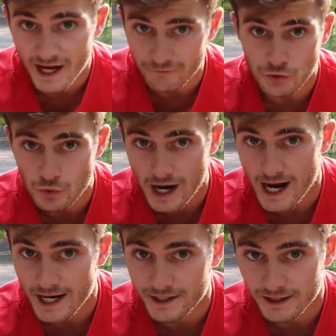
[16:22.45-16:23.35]
heavy
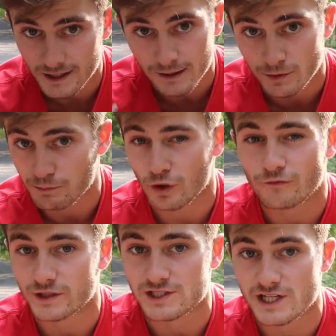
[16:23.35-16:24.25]
rod, um, the
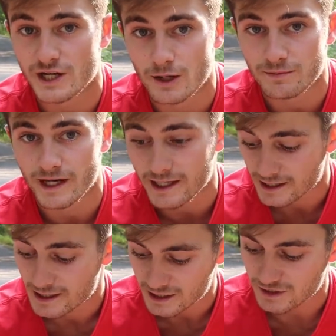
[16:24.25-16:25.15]
perfect setup that
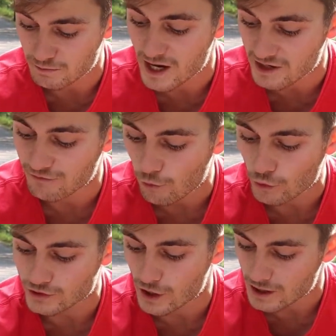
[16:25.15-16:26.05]
is made
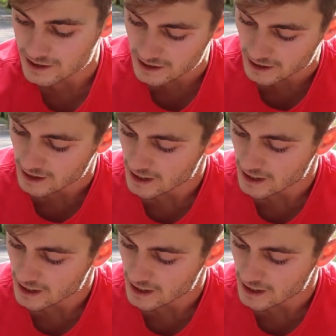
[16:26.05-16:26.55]
for tossing.